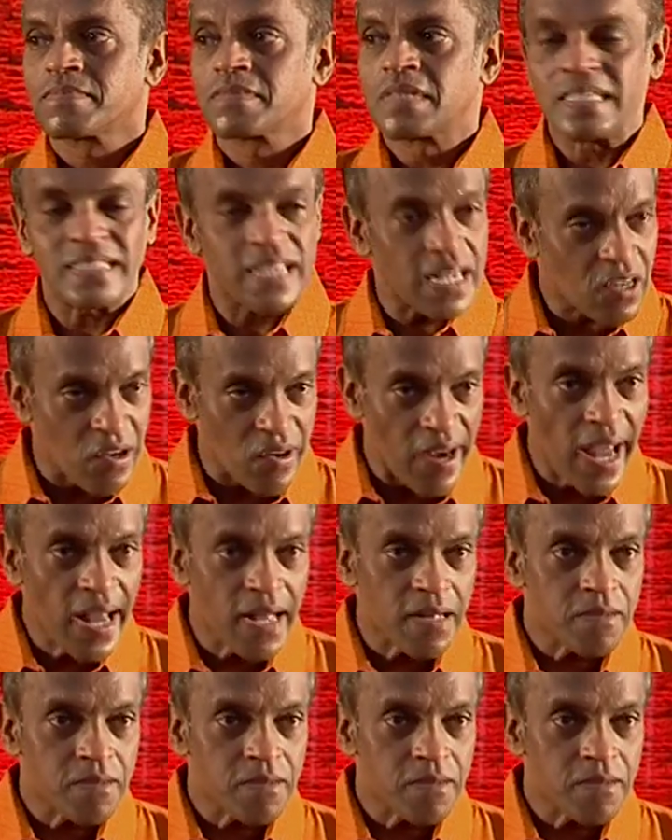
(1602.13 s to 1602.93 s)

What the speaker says: Is that correct?